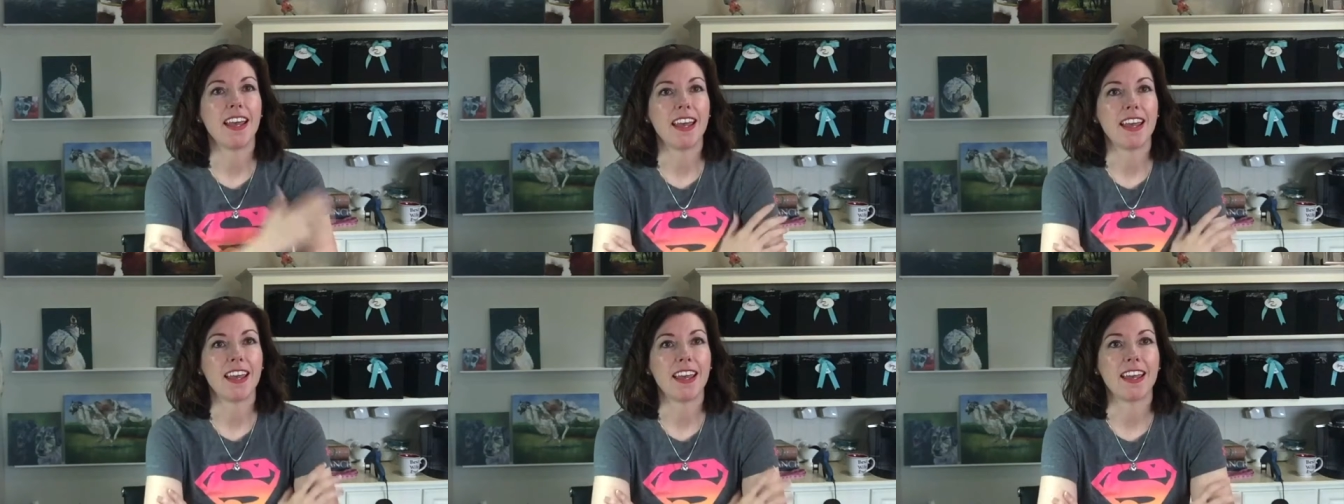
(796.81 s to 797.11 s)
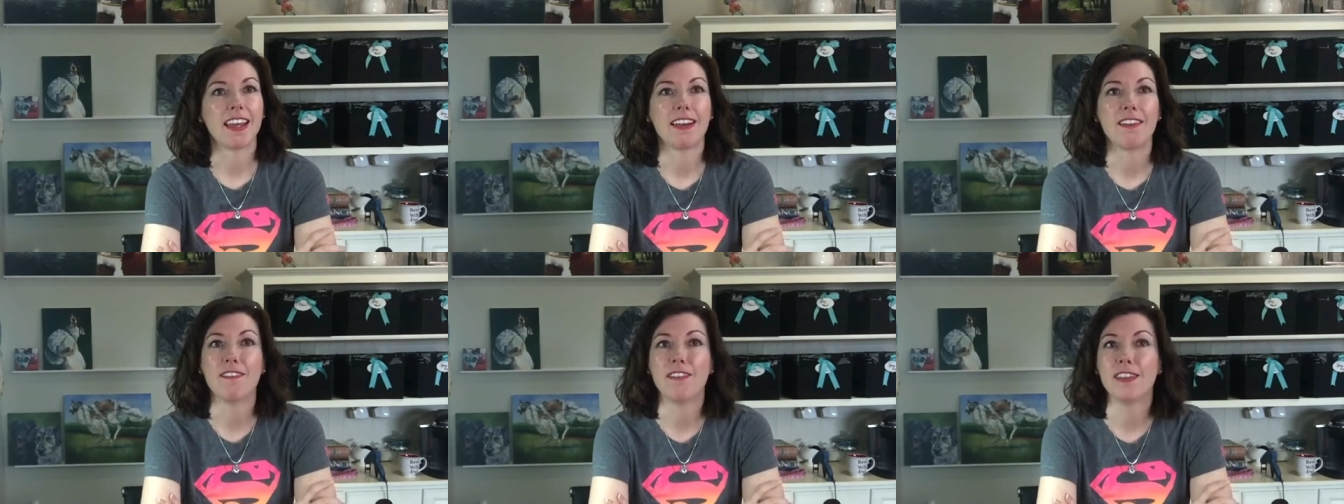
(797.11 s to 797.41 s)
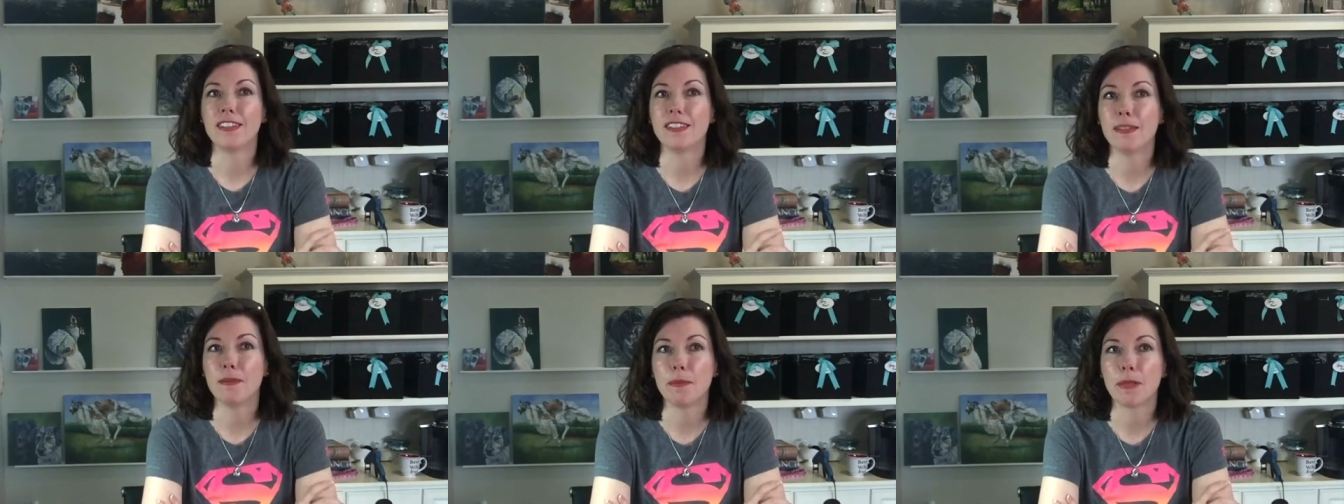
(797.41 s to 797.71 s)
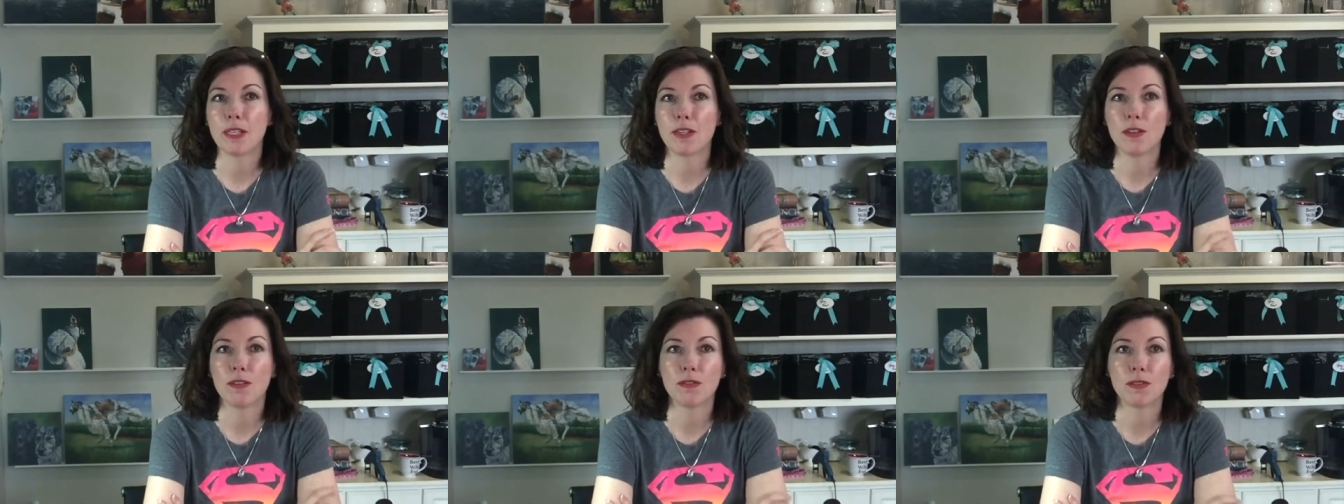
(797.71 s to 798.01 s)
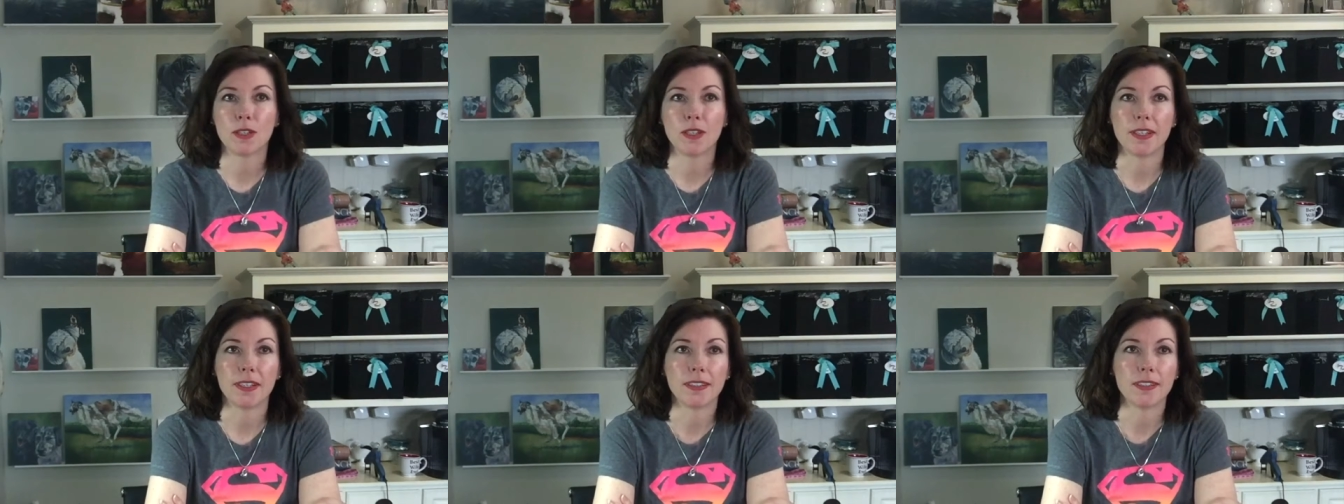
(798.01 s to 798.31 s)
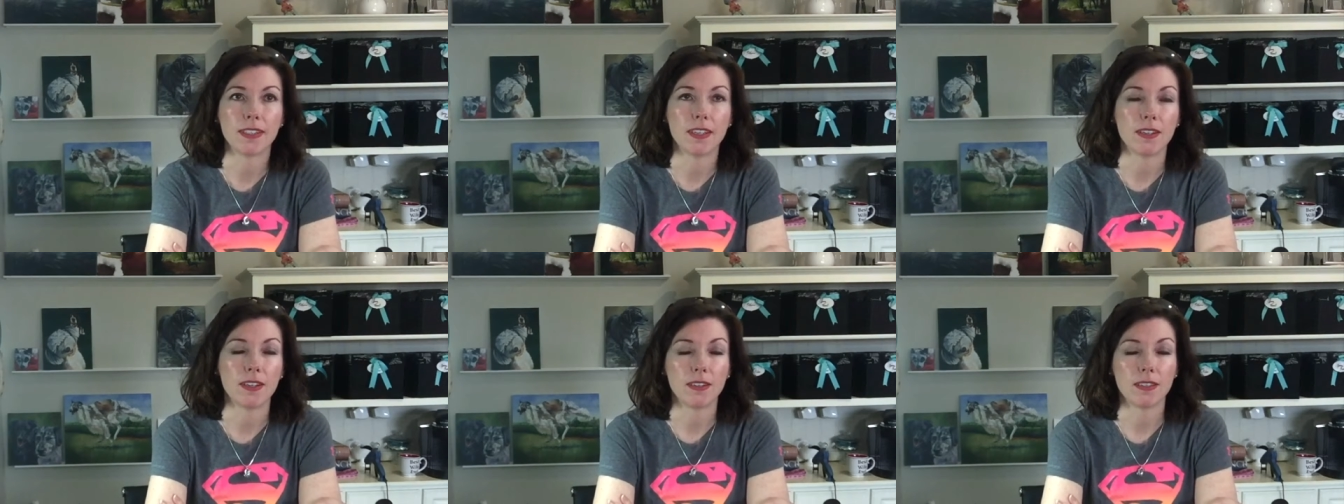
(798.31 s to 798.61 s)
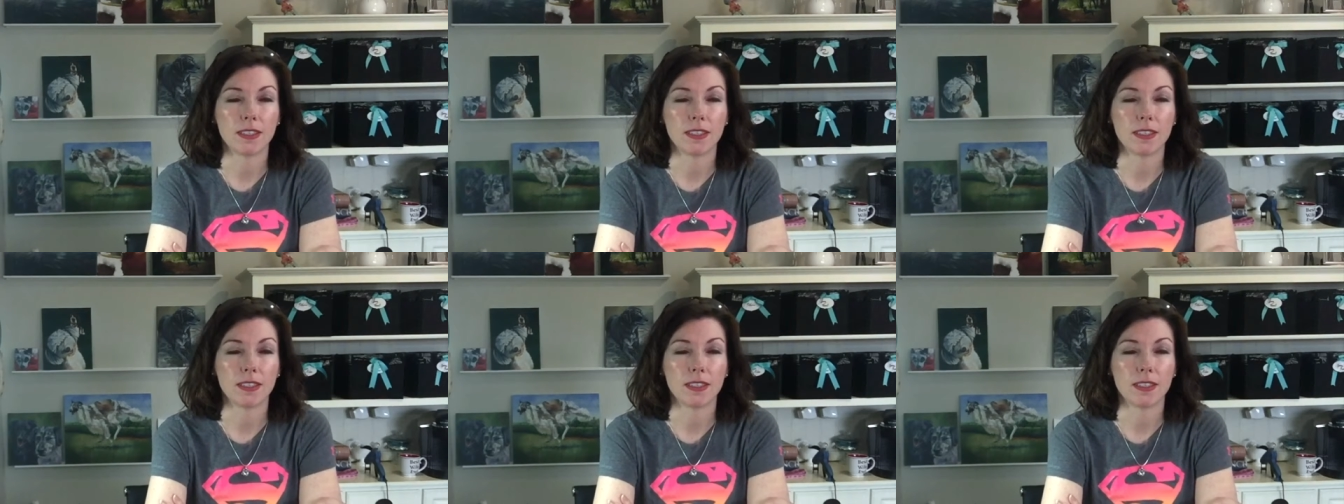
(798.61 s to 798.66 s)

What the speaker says: And visit me over at